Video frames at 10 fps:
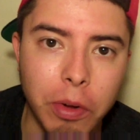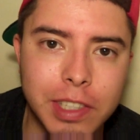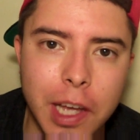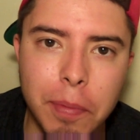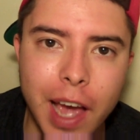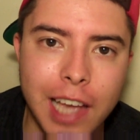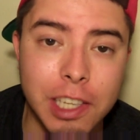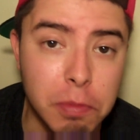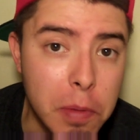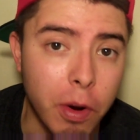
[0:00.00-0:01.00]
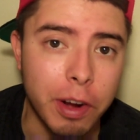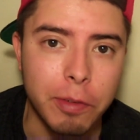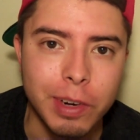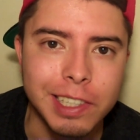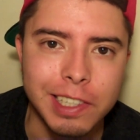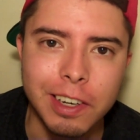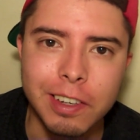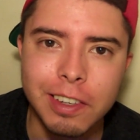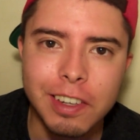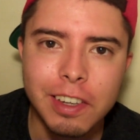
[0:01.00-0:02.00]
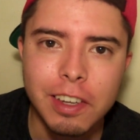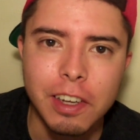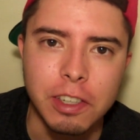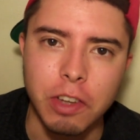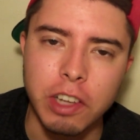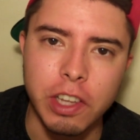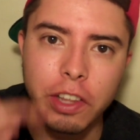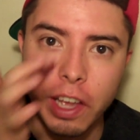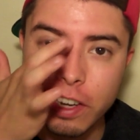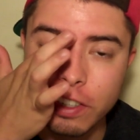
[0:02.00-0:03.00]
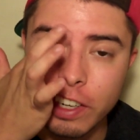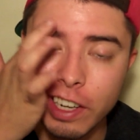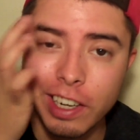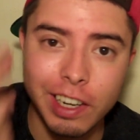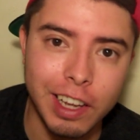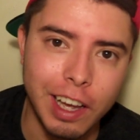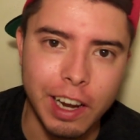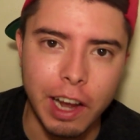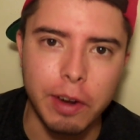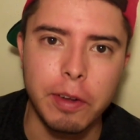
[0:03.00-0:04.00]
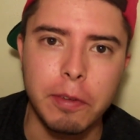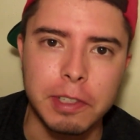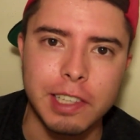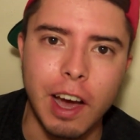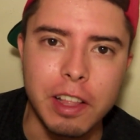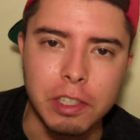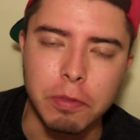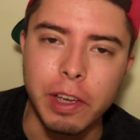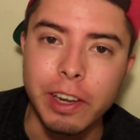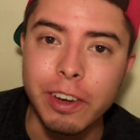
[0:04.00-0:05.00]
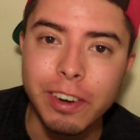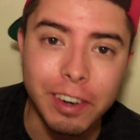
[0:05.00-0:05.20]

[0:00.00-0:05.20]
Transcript: what's up guys? It's me Martin Rizo. So I was on the internet and I saw this video